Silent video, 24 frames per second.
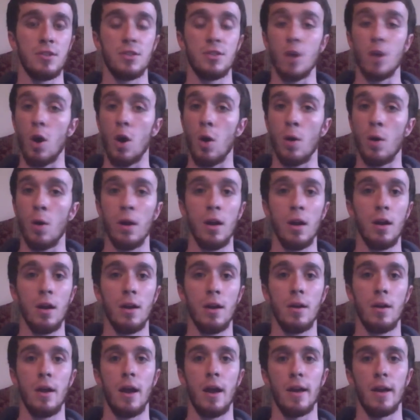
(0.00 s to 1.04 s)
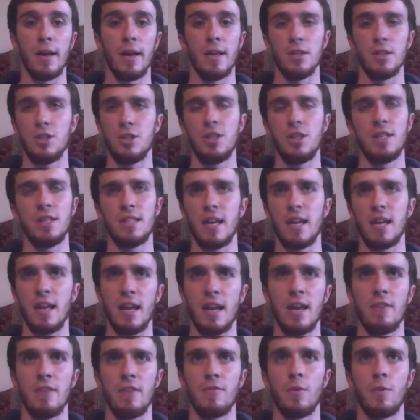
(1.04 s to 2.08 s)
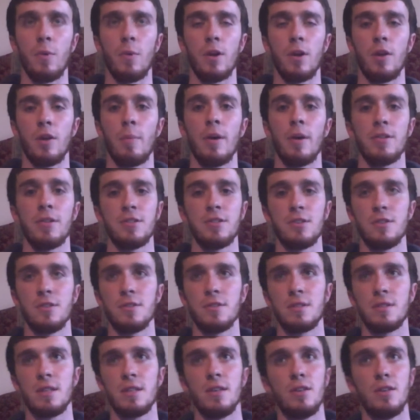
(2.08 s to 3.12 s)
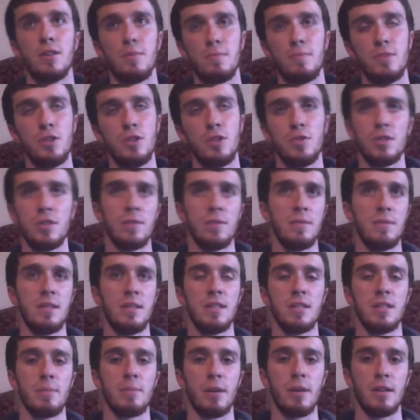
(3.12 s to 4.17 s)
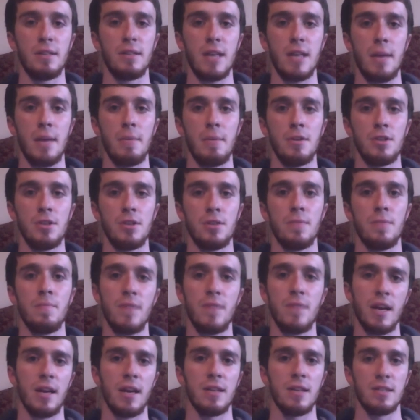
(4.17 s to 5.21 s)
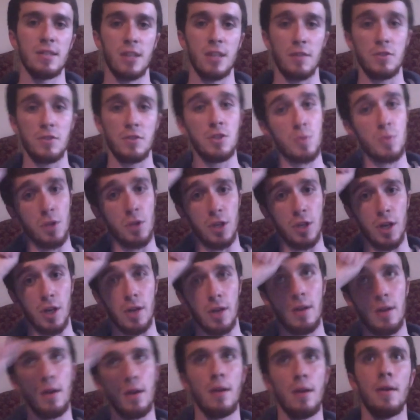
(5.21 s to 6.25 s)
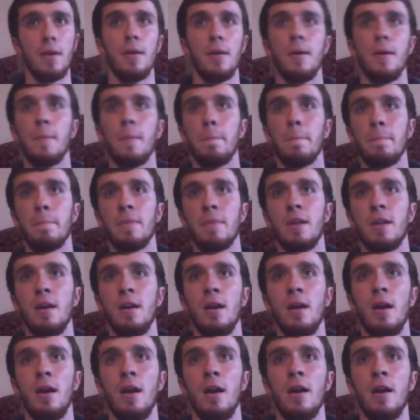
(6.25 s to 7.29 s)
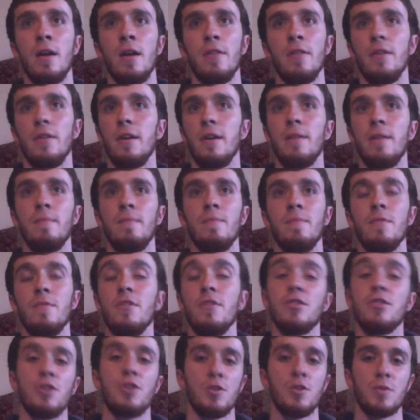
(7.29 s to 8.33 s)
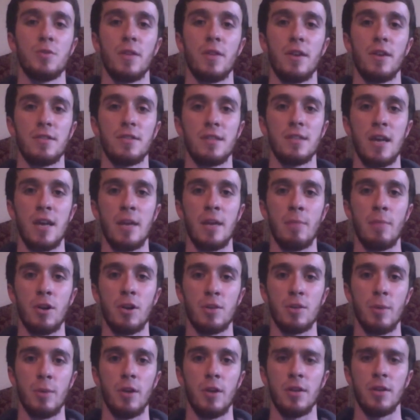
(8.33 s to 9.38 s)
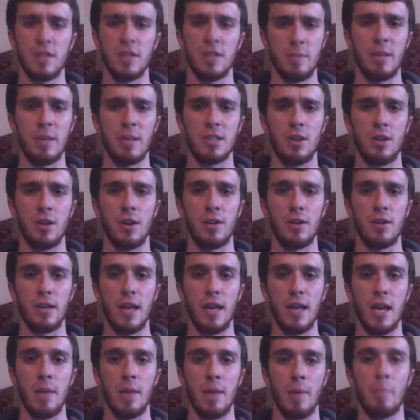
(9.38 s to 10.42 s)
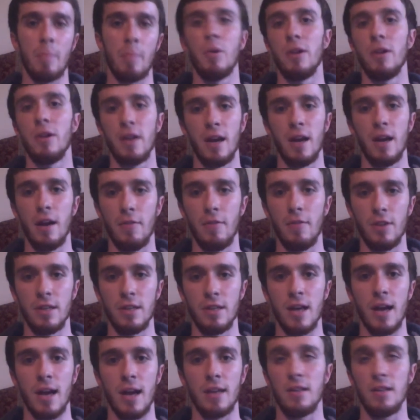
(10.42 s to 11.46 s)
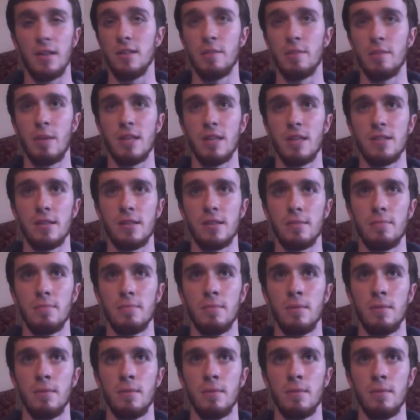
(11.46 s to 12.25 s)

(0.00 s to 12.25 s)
So again, she can take a hit for one of your monsters, can do some decent amount of damage, that kind of stuff. She's really good. Then this goes without saying, Marshmallow is the best card in the game. I'm putting it in every deck. He's amazing.